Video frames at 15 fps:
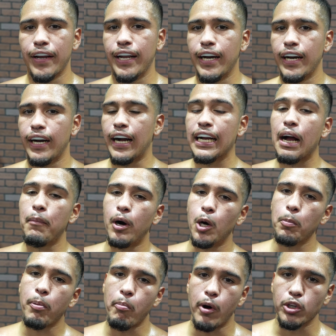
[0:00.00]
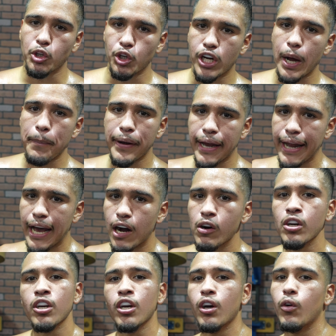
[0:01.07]
and I got my own promotional company now,
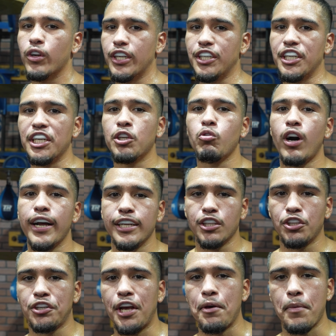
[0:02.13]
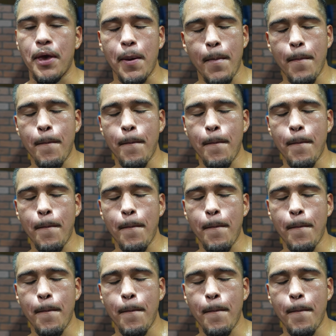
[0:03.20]
which is G Squad Entertainment.